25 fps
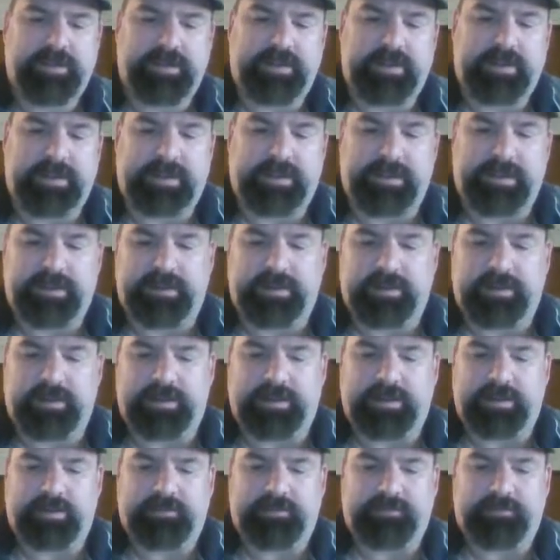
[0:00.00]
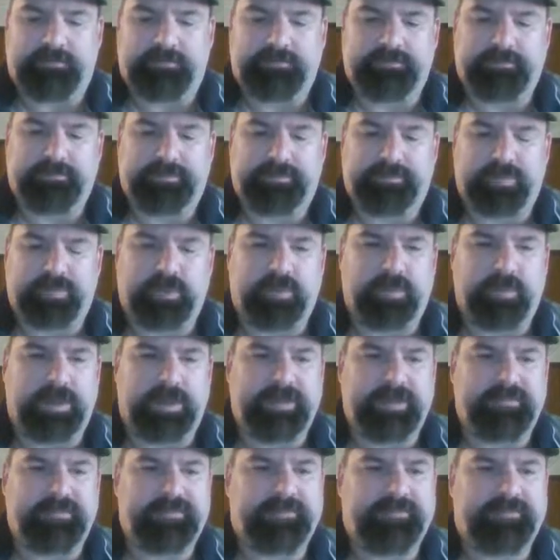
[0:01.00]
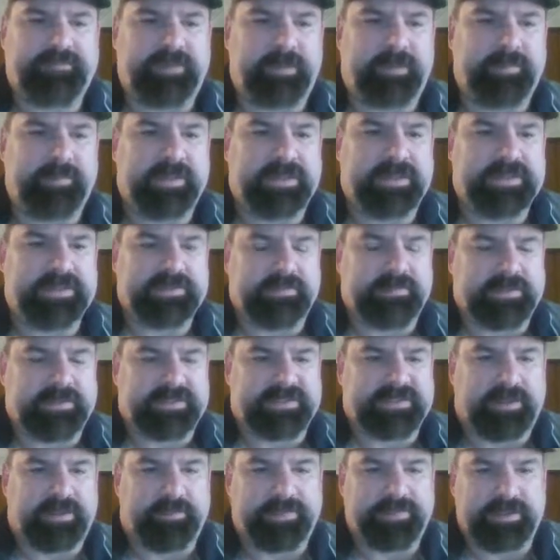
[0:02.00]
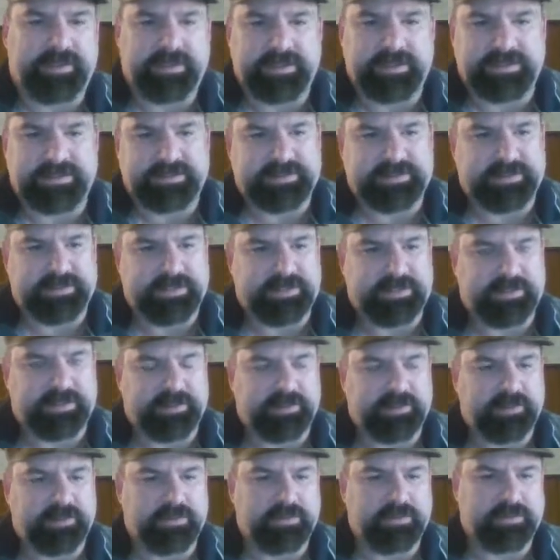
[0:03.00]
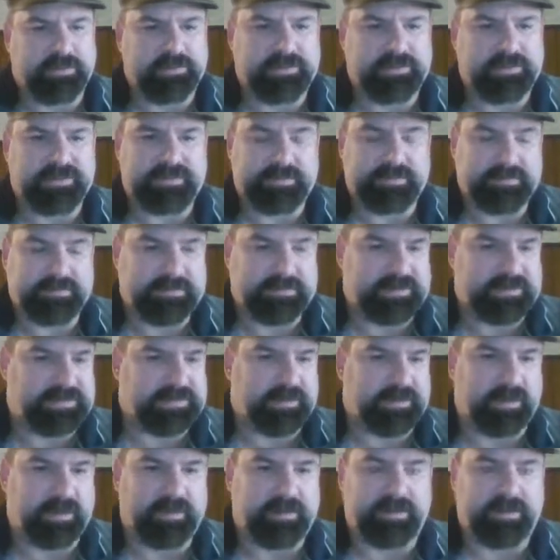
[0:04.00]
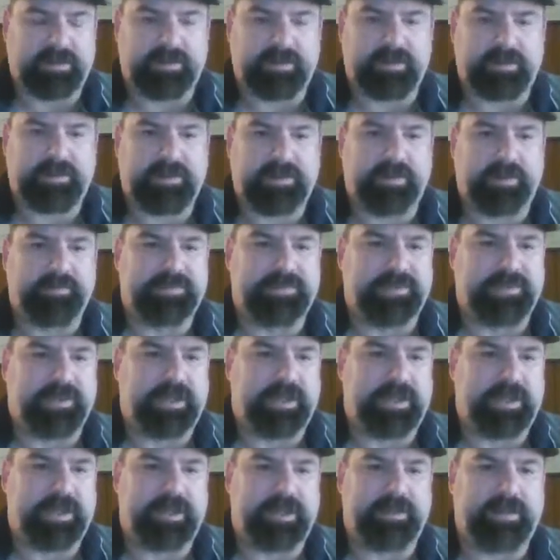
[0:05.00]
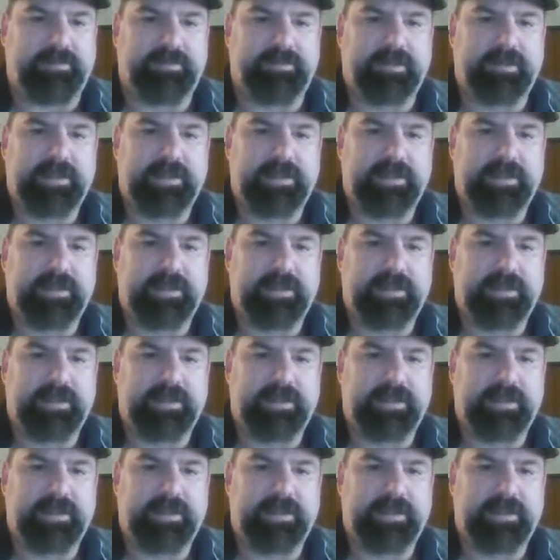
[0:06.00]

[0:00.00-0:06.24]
And third wave feminism is something that you see in the news. It's starting to come to a head,